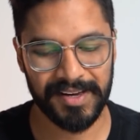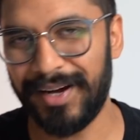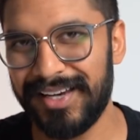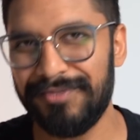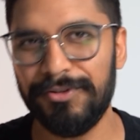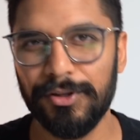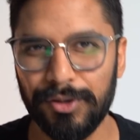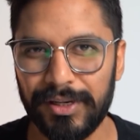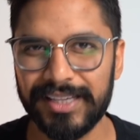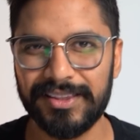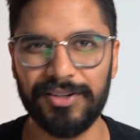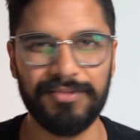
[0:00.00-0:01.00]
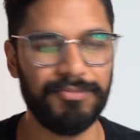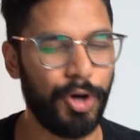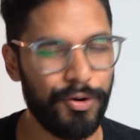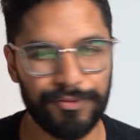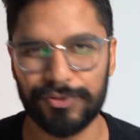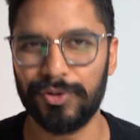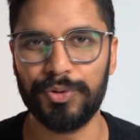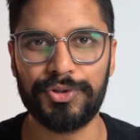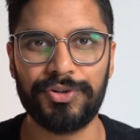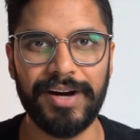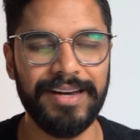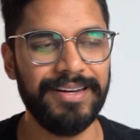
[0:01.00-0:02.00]
But if you look at the overall
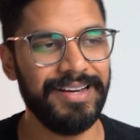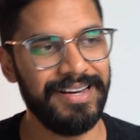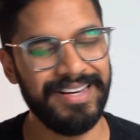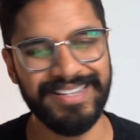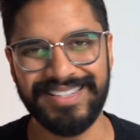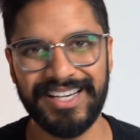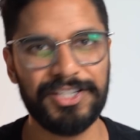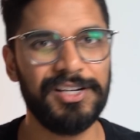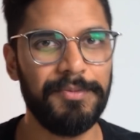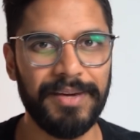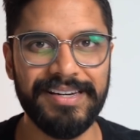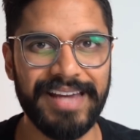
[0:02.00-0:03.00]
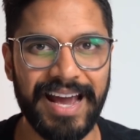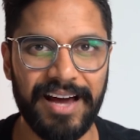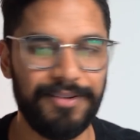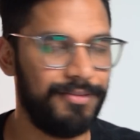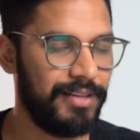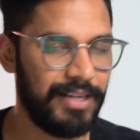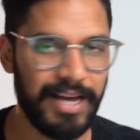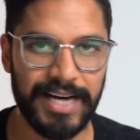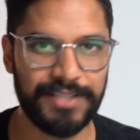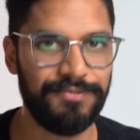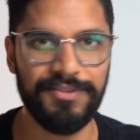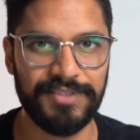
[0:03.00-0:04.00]
trend, it's actually been down for the
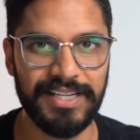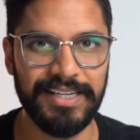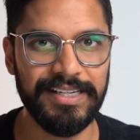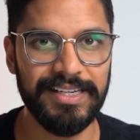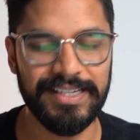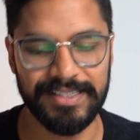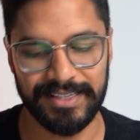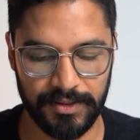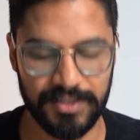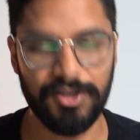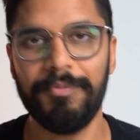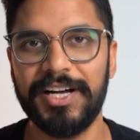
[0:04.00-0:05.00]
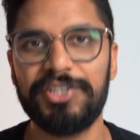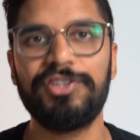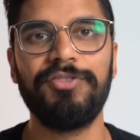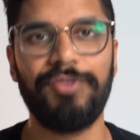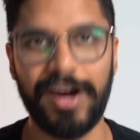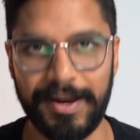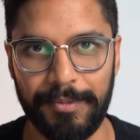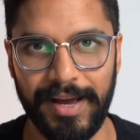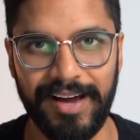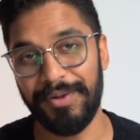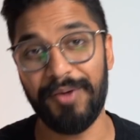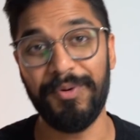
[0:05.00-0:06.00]
last 15 years. There's not much to write
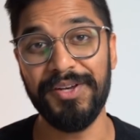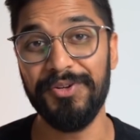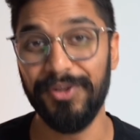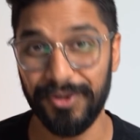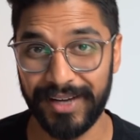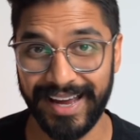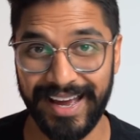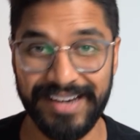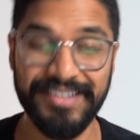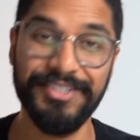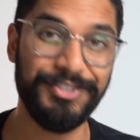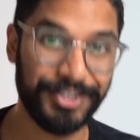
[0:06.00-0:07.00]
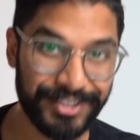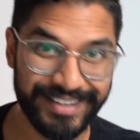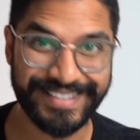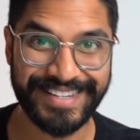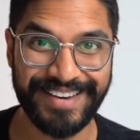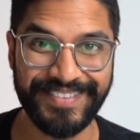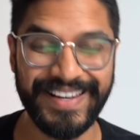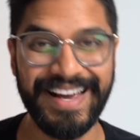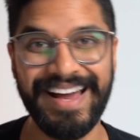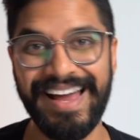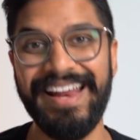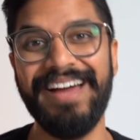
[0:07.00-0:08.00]
about. But when you look at journalists coming
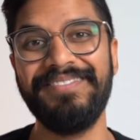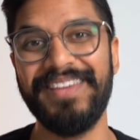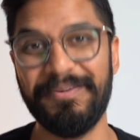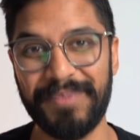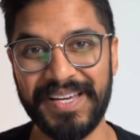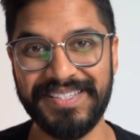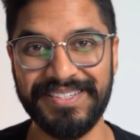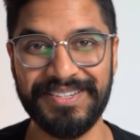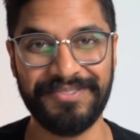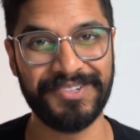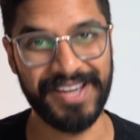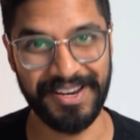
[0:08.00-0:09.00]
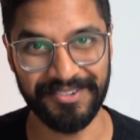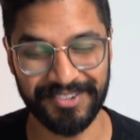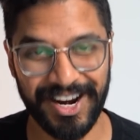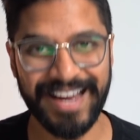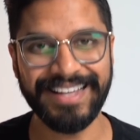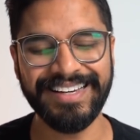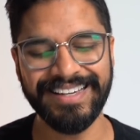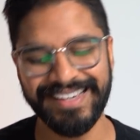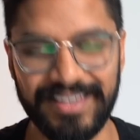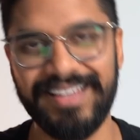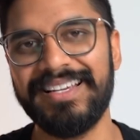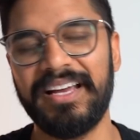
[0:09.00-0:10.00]
out and have their pieces of creative writing,
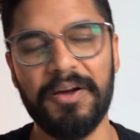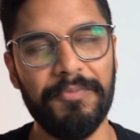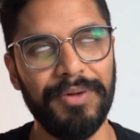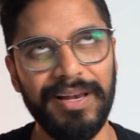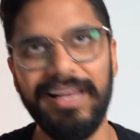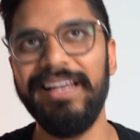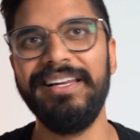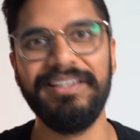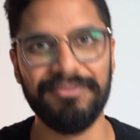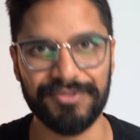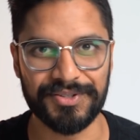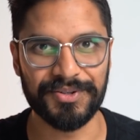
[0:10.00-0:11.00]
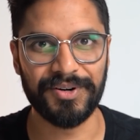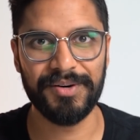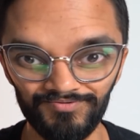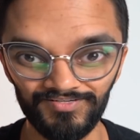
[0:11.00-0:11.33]
then that's a completely different story.